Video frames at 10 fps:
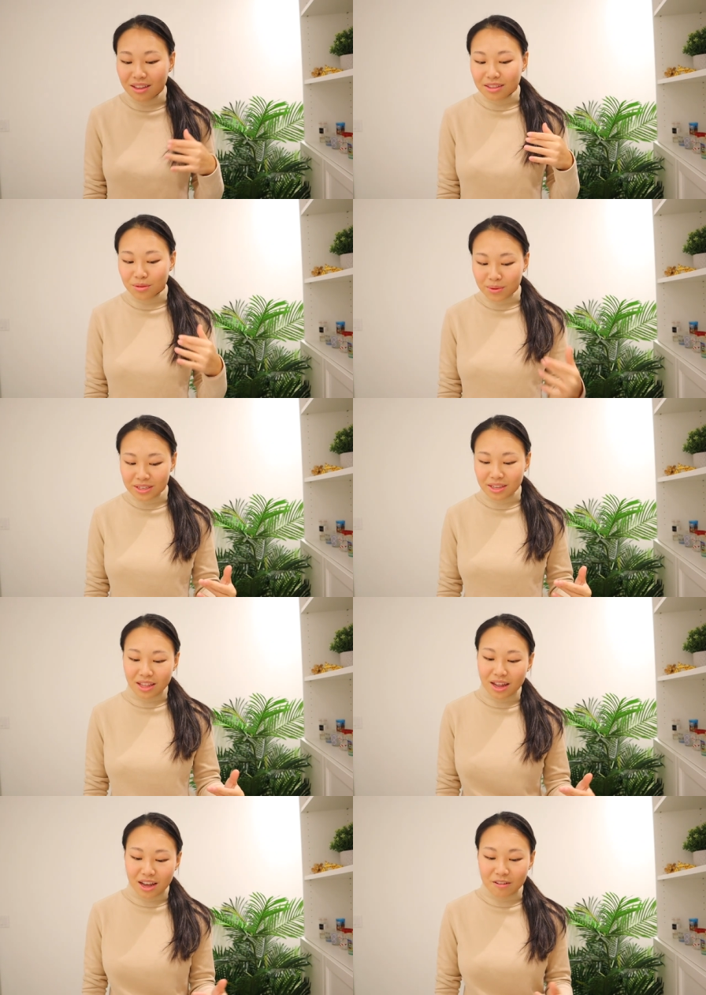The reason
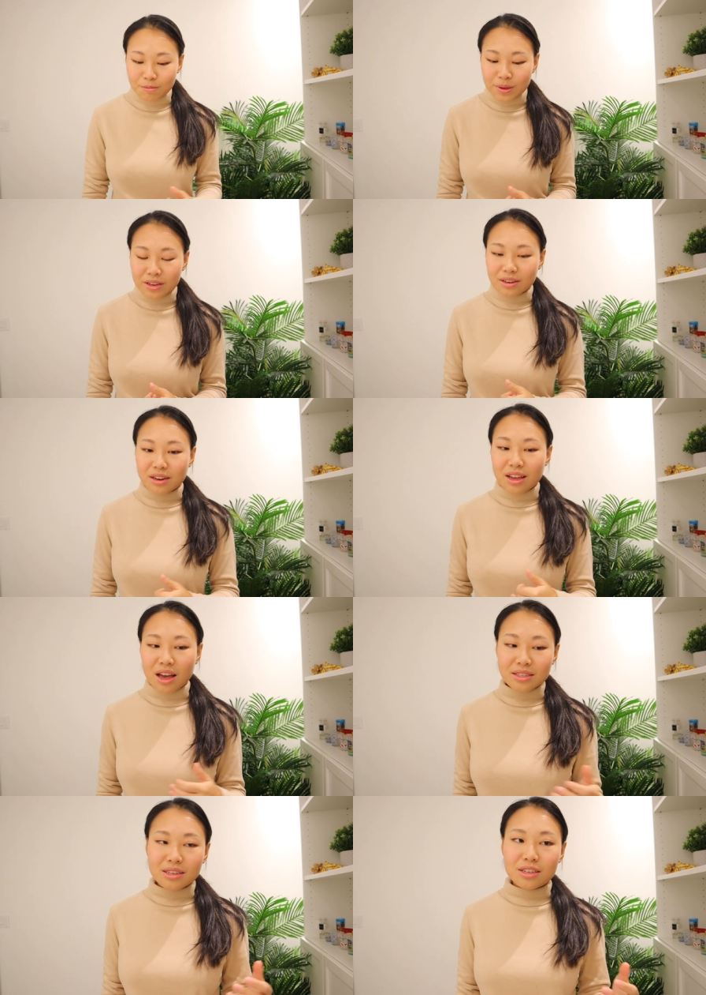that I've been
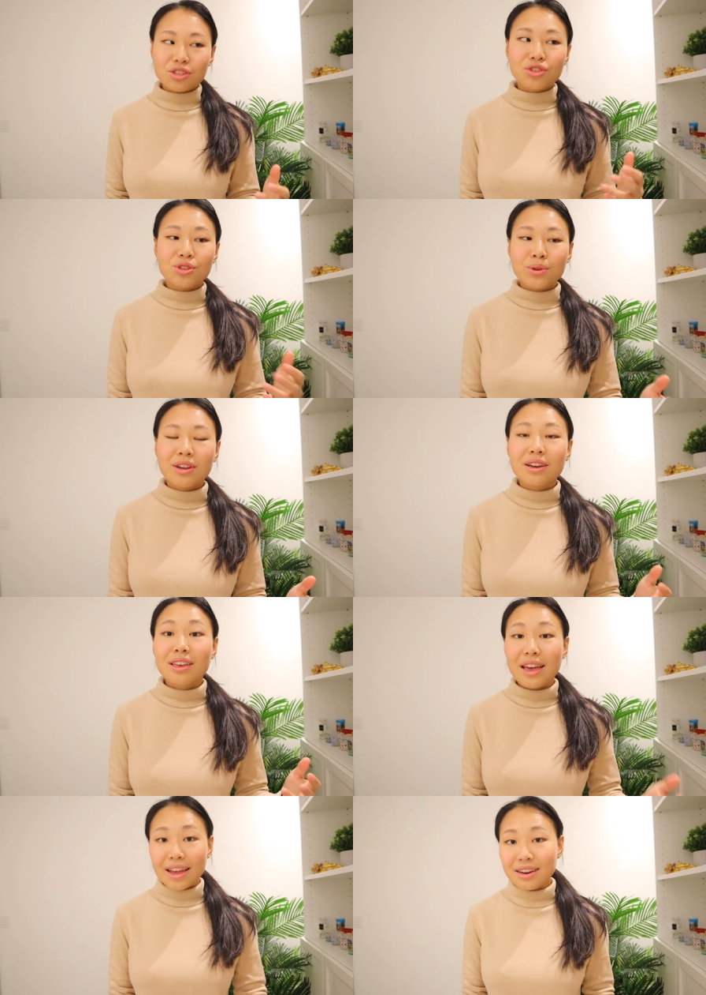hesitant to do it
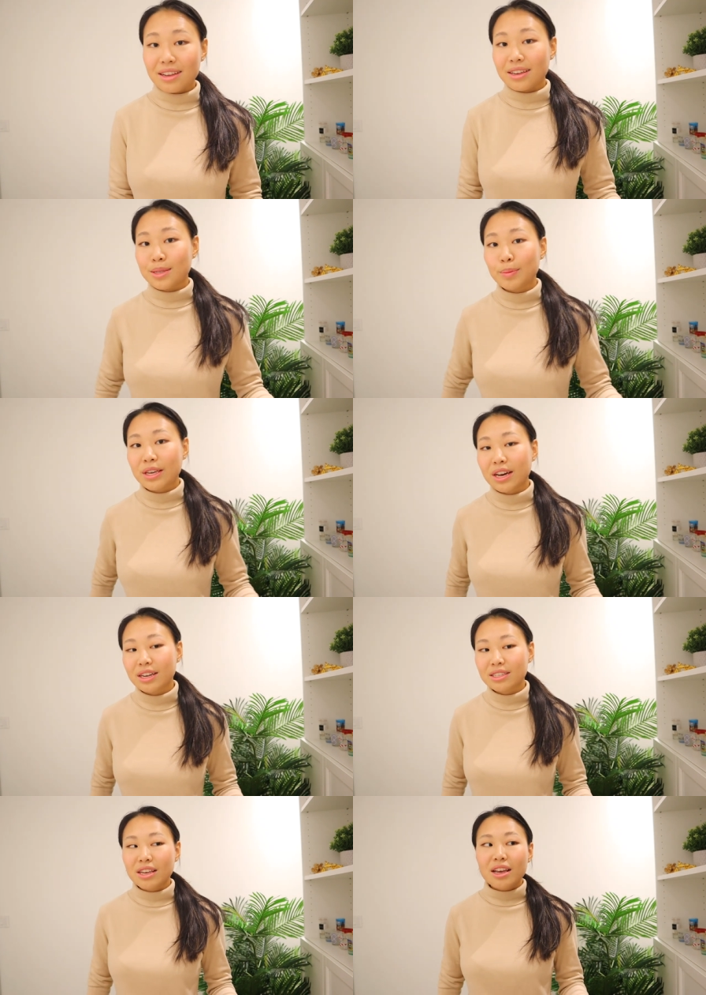again is
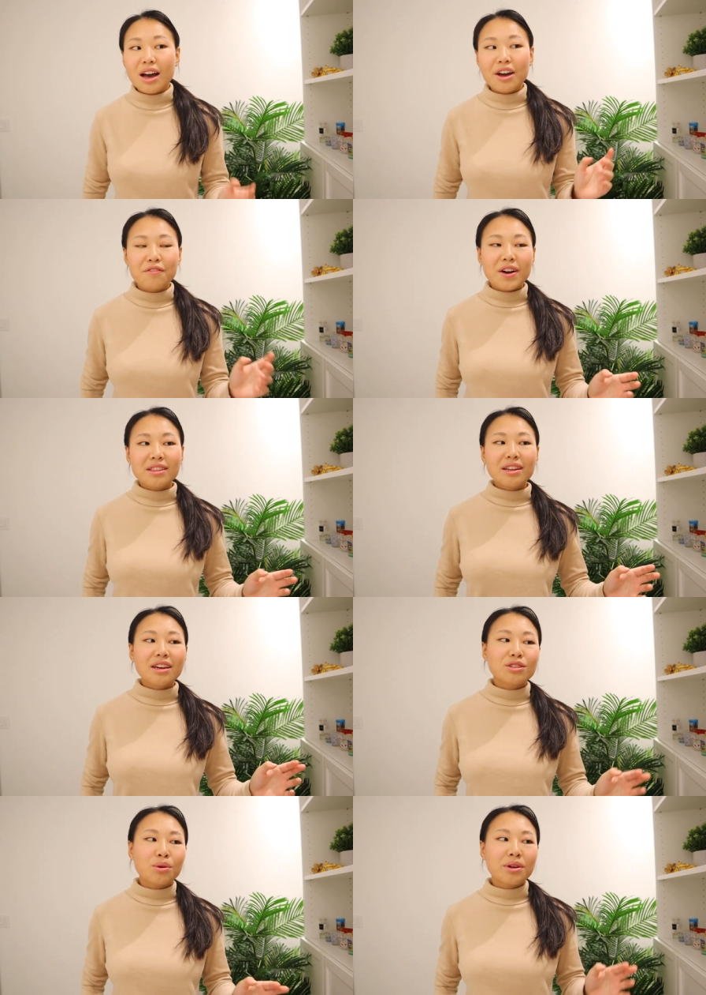because I find that
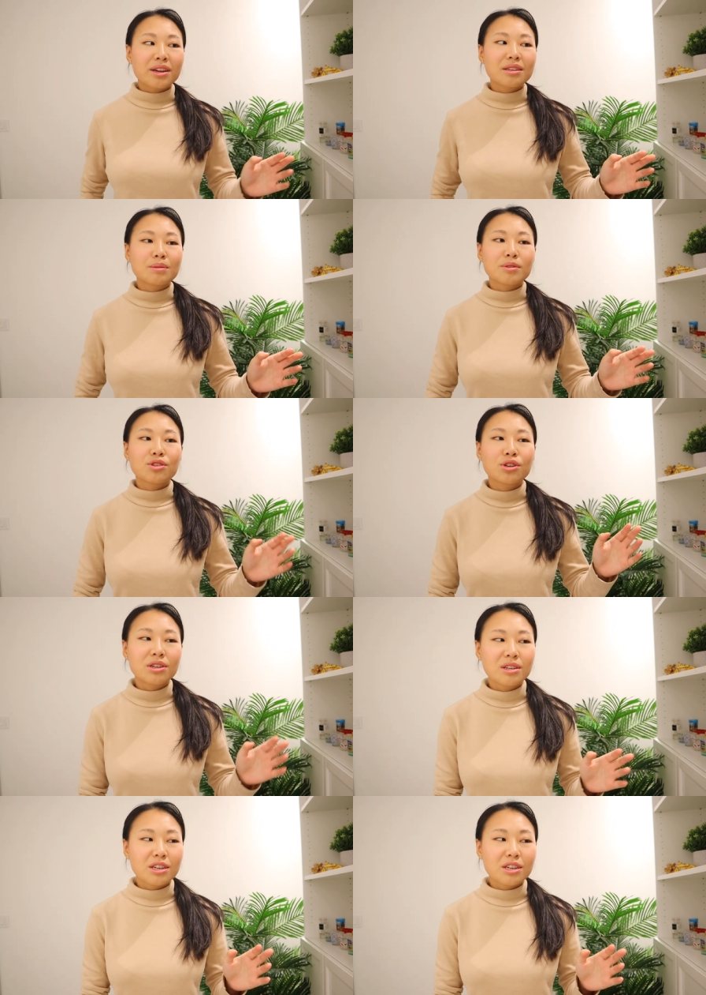I don't get as good